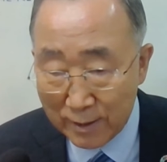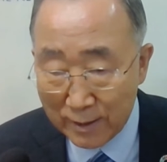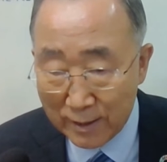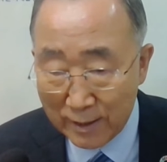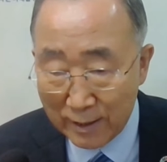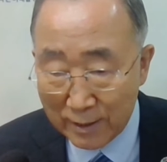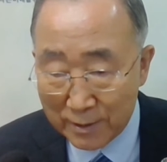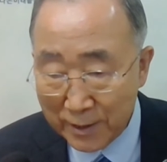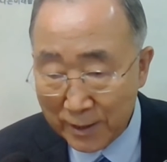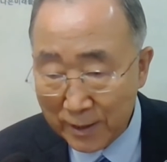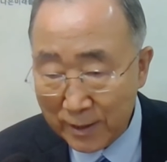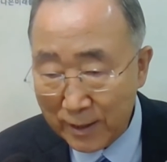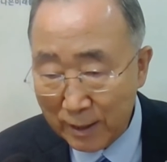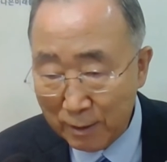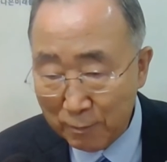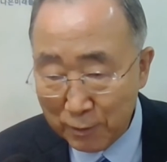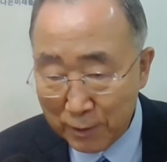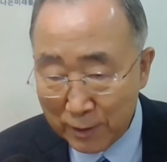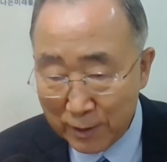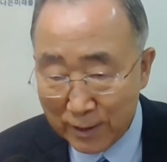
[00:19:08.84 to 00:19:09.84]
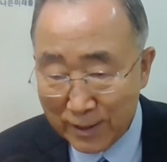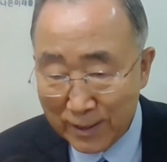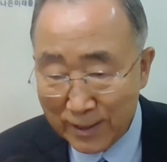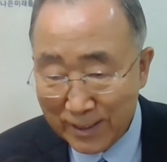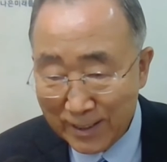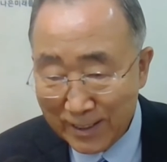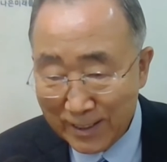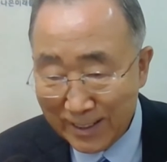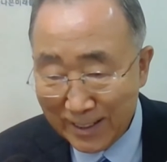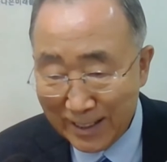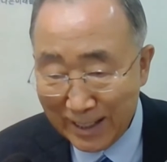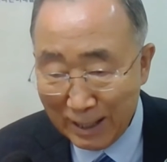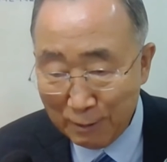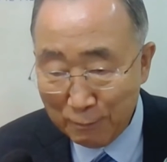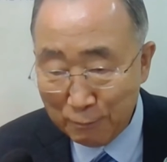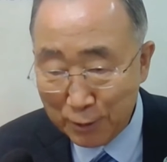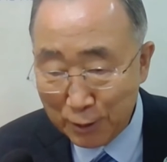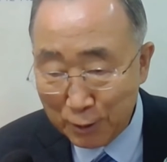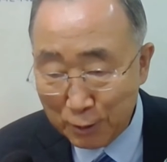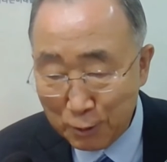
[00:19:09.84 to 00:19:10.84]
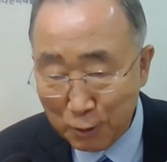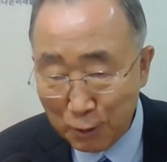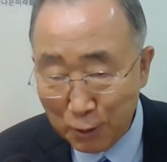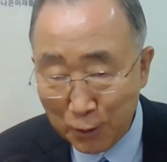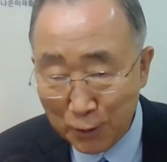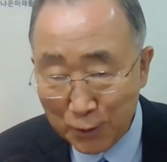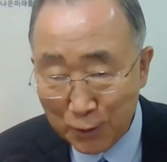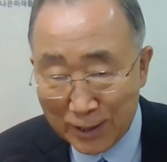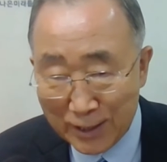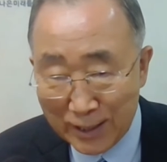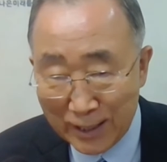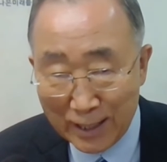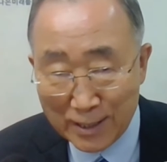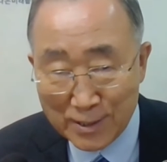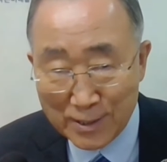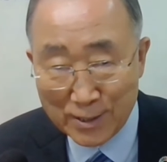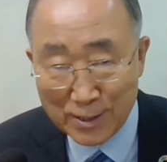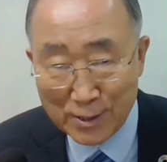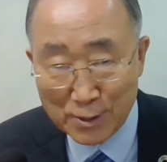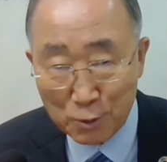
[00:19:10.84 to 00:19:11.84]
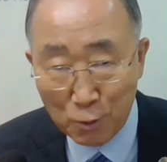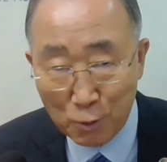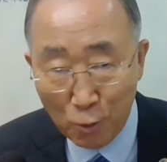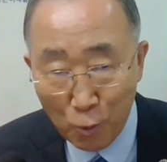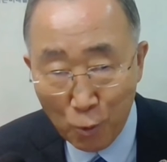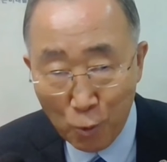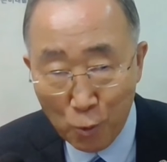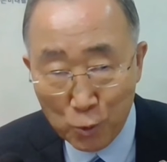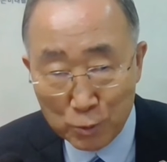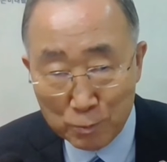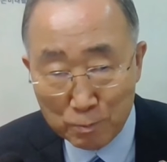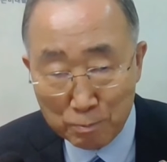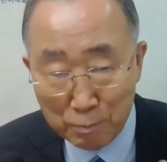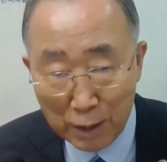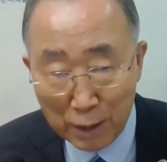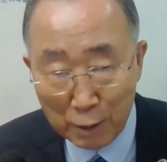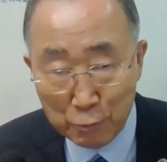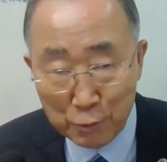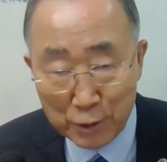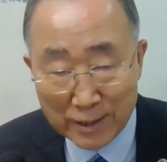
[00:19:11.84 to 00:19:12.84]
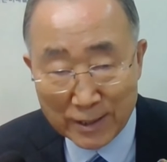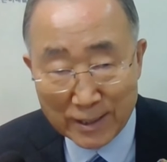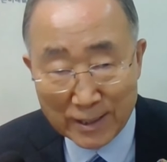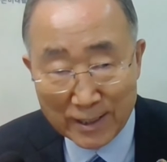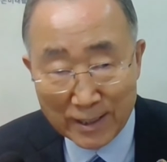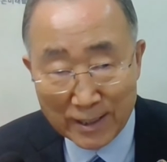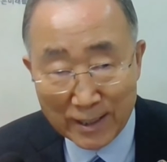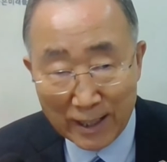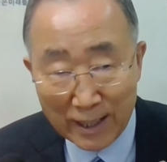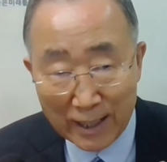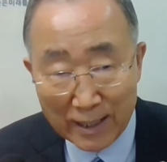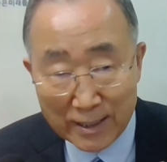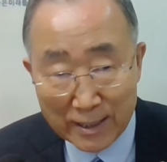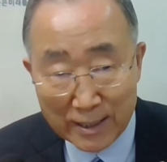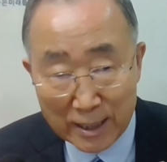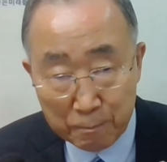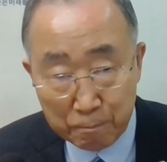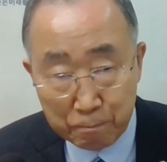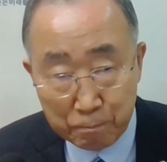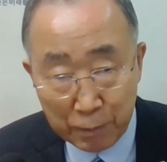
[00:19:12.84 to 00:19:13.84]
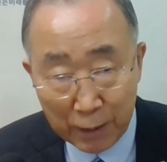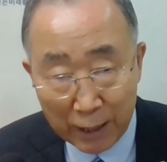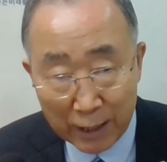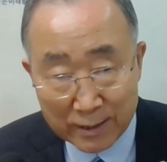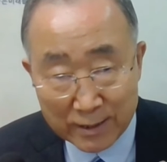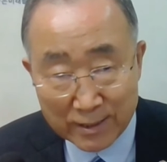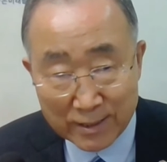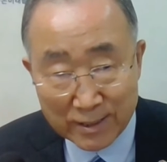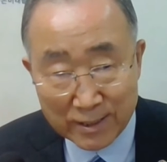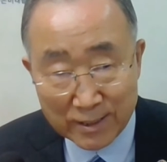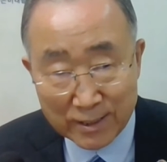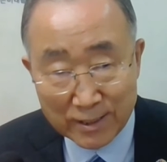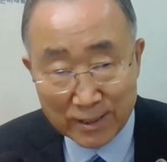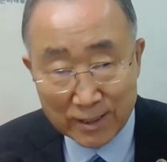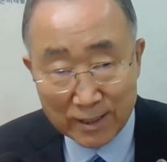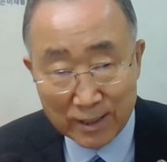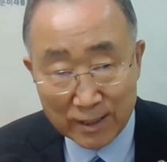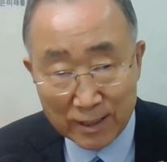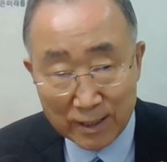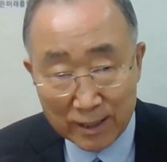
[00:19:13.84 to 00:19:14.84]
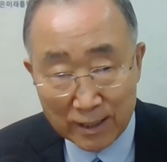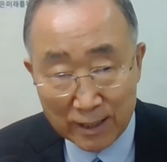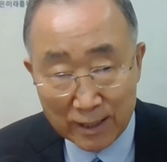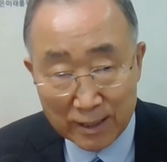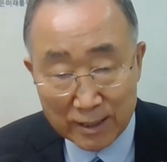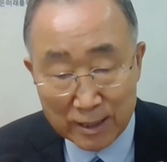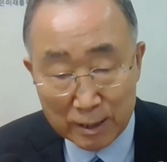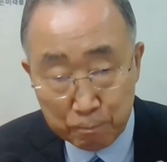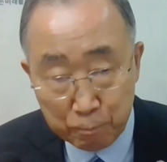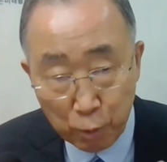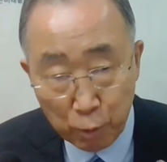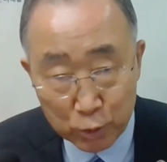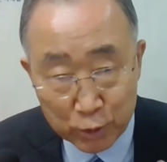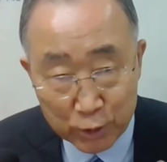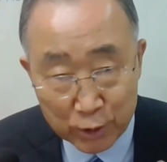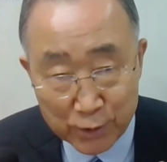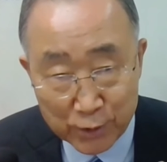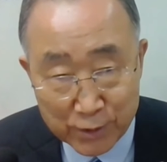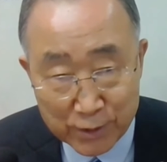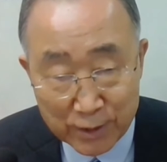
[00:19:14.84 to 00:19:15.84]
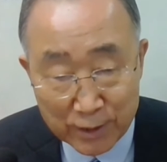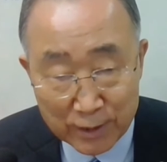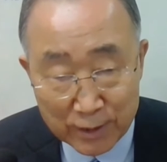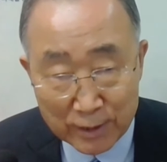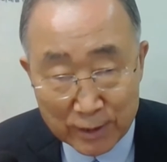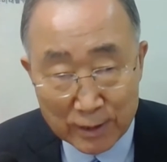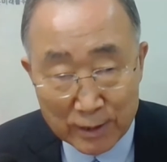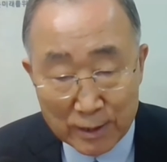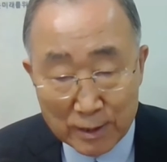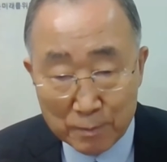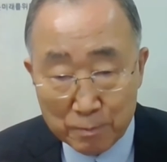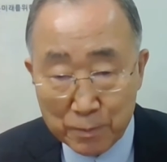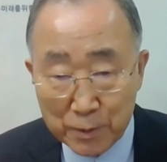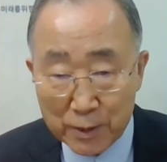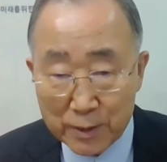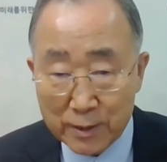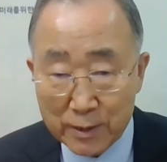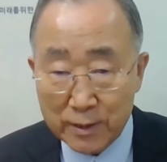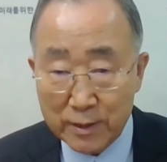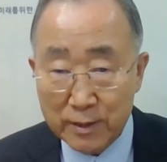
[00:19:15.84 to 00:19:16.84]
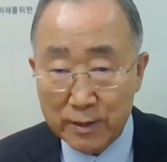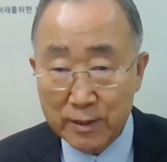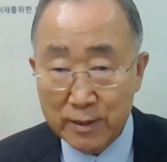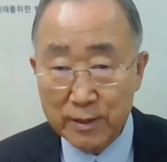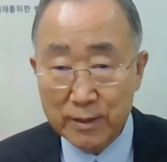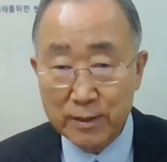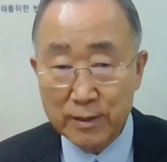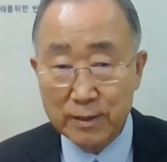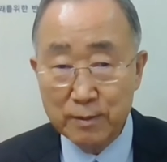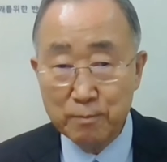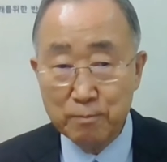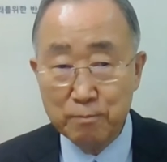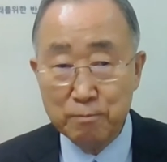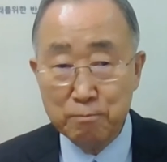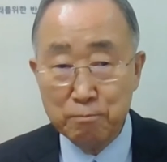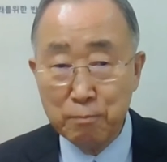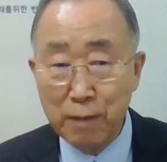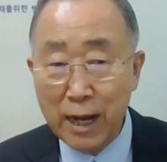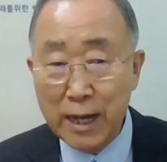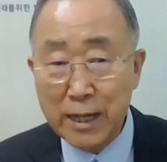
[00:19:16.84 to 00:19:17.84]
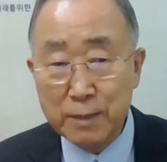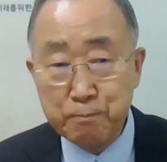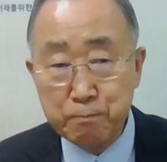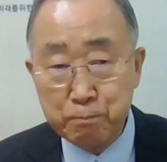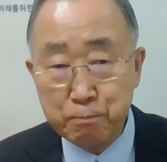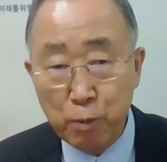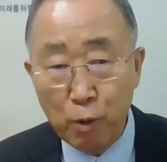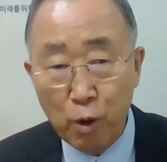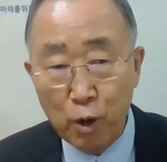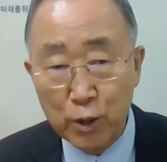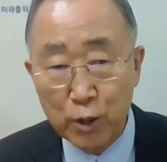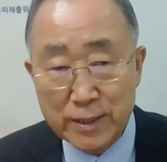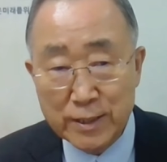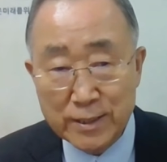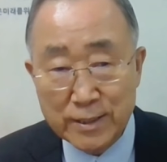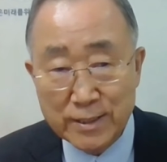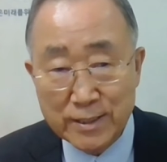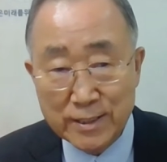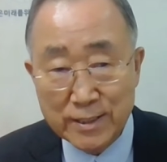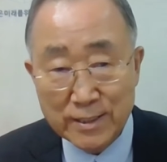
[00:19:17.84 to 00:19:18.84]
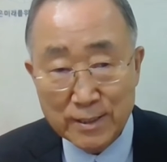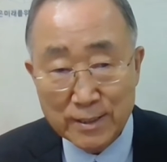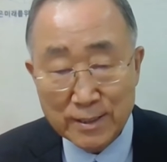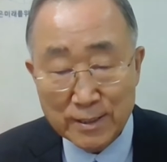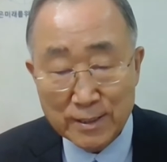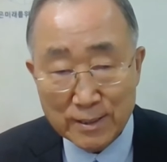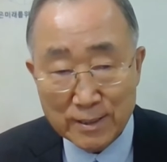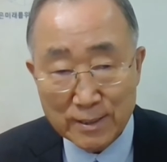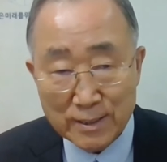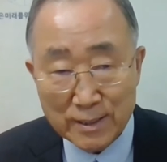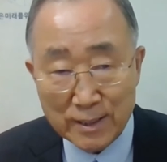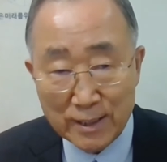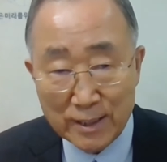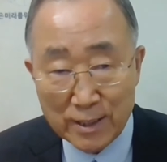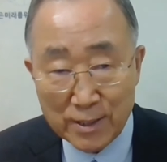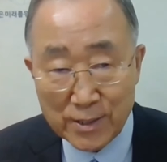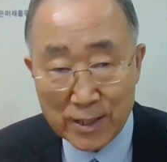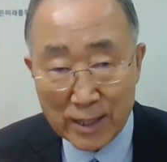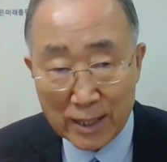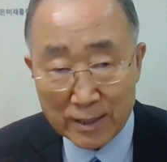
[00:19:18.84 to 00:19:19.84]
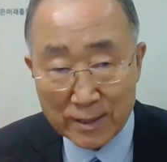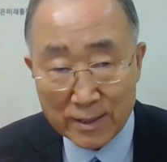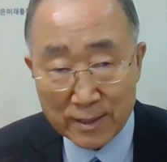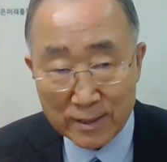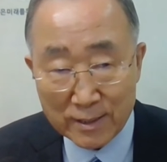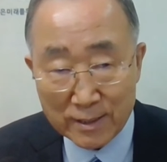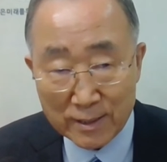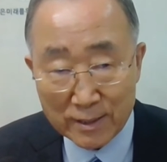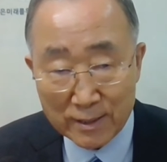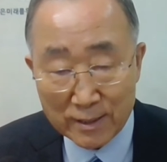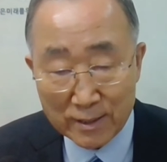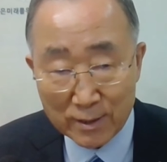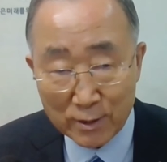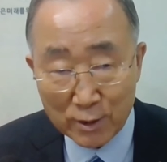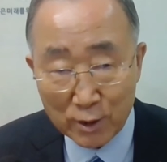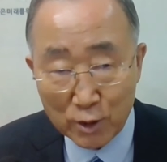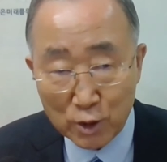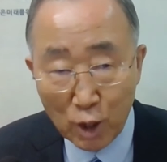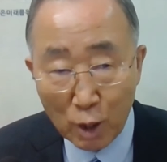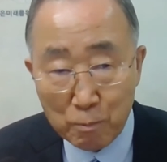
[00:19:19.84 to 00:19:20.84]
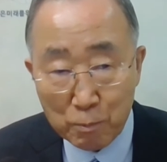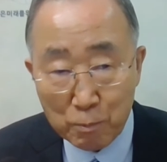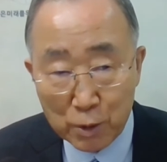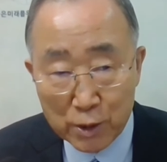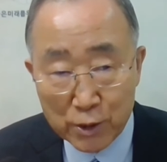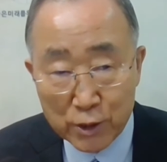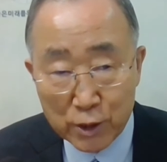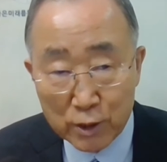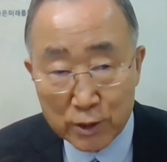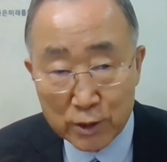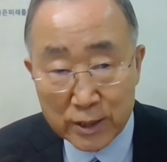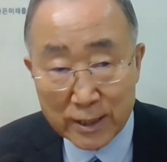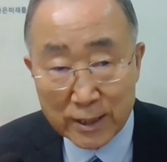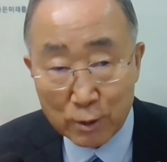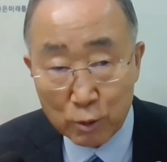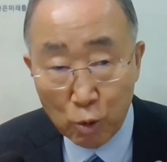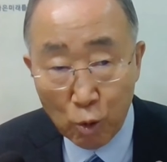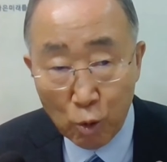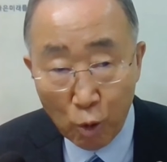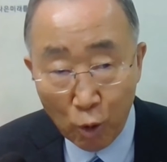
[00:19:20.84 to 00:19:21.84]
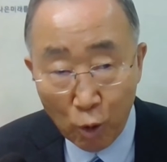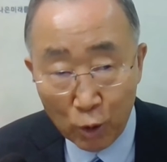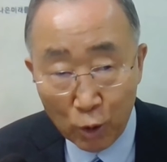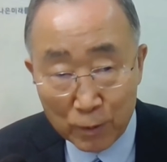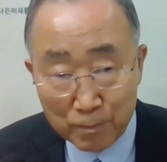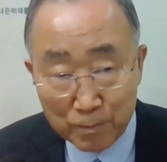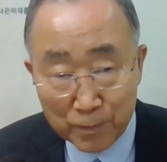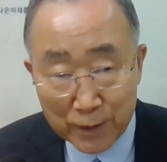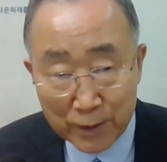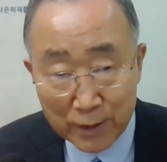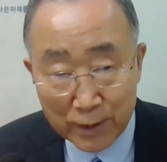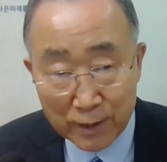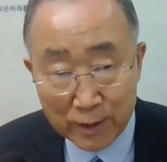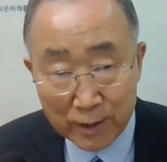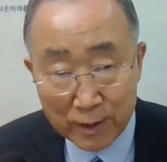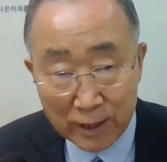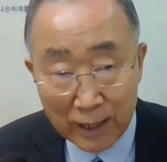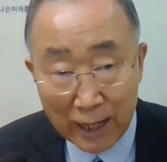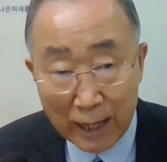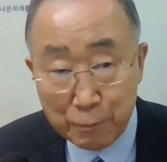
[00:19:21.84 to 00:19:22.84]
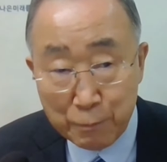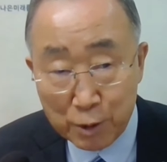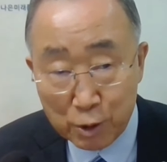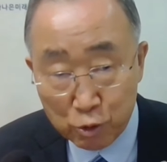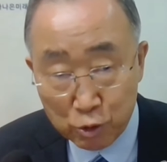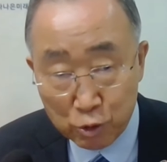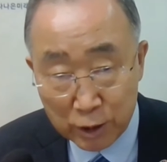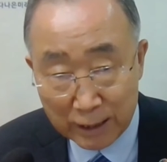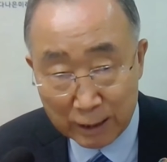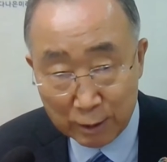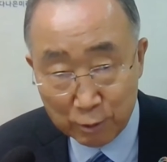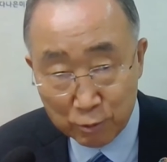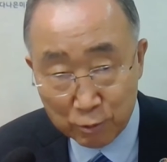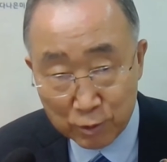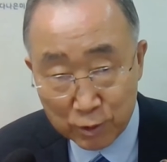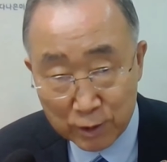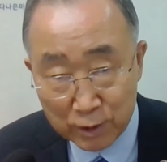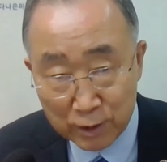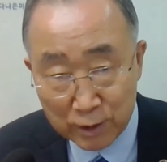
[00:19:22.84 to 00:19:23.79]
I think every goal has its own merit and impact and importance. But my point is that the number 13 goal, climate change,